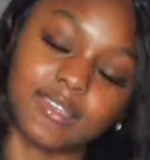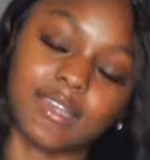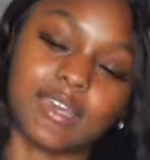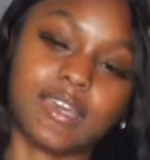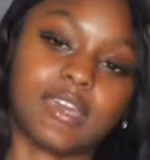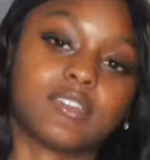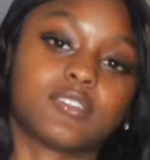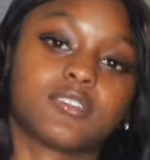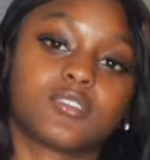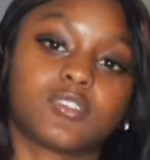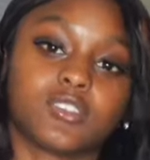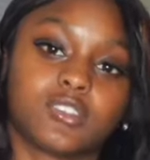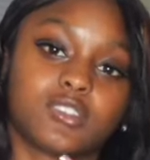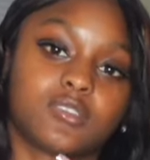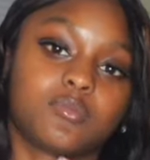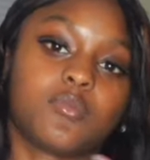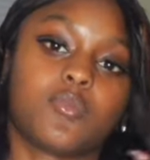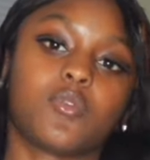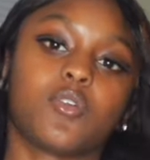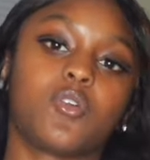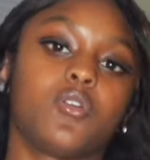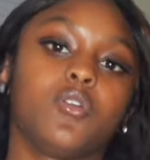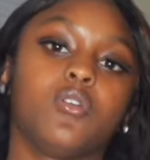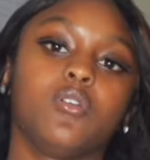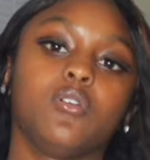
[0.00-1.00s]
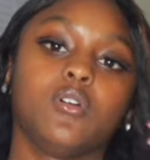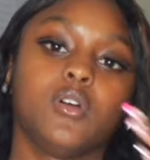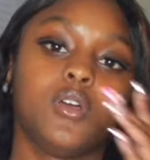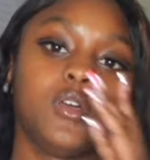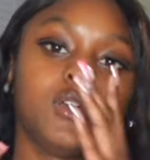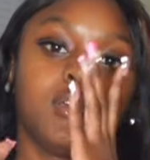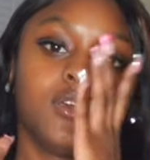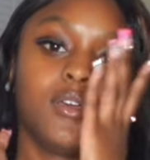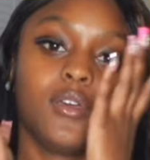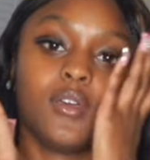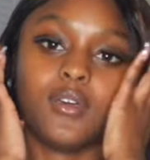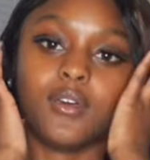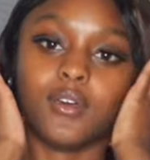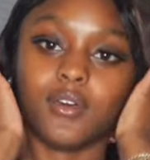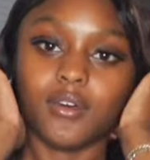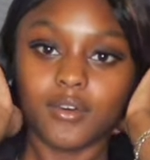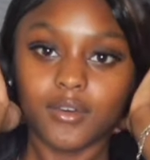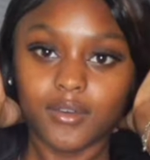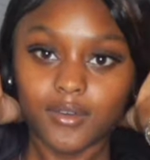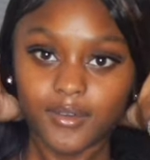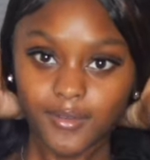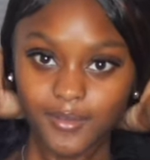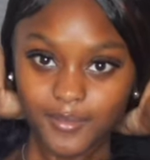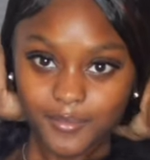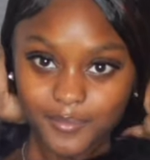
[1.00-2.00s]
an extra small,
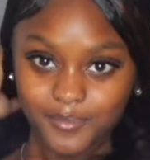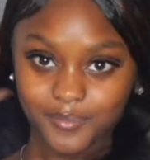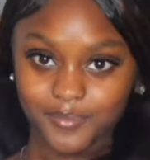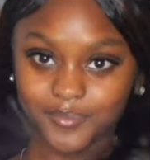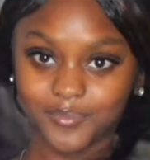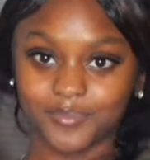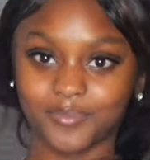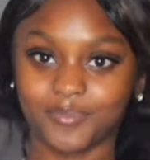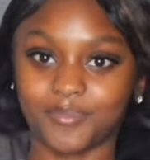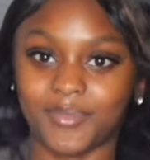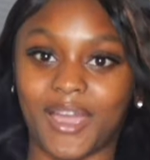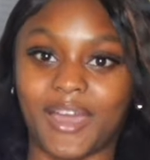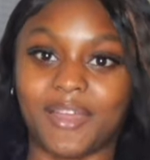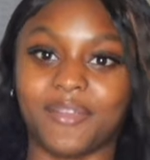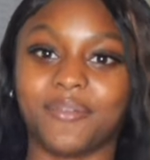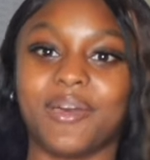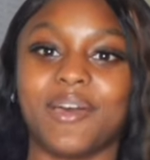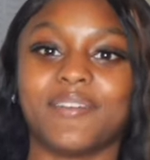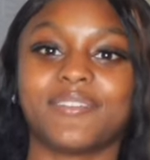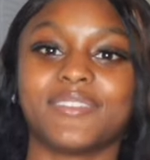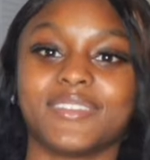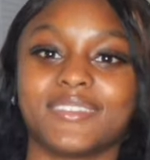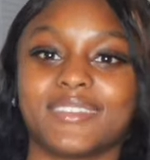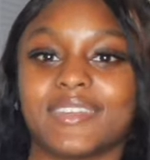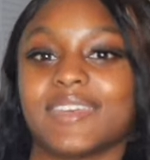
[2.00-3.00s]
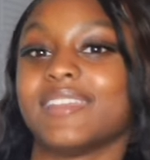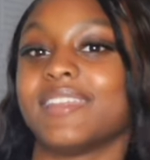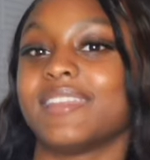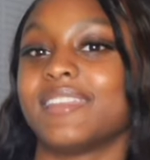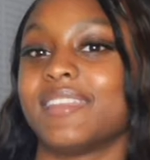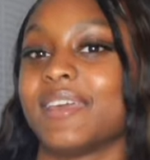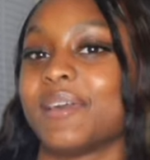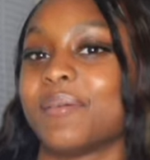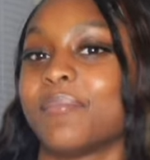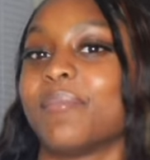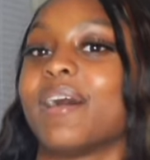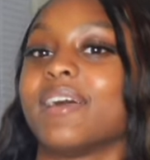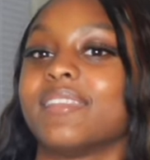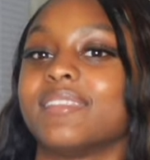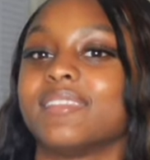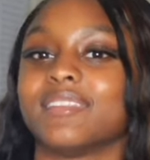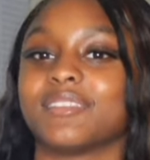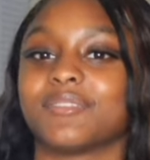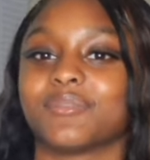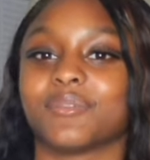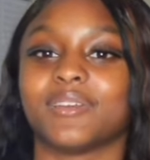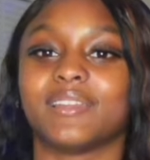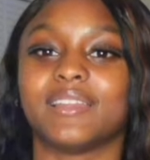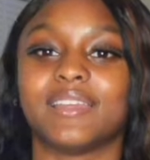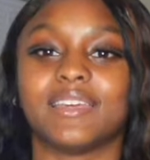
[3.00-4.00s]
but I don't have to say nothing about
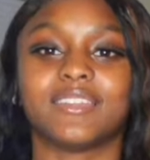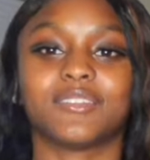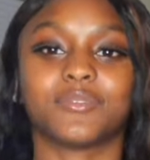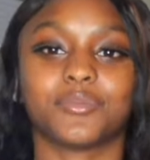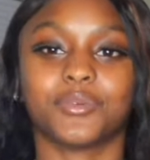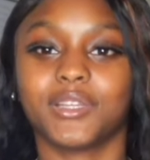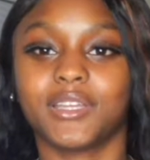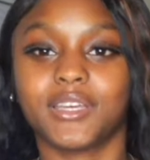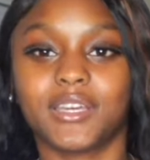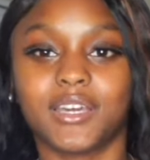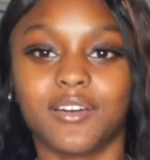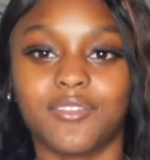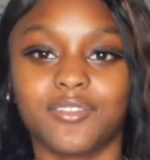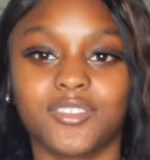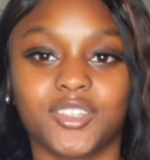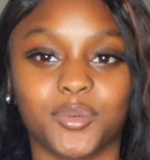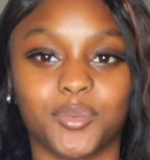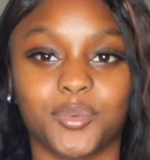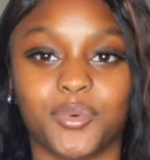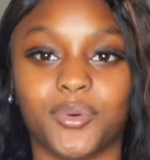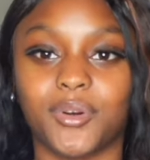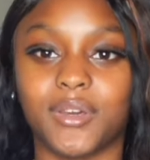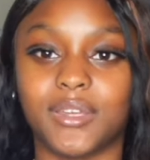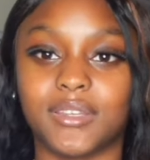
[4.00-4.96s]
this. Really, it's really comfortable.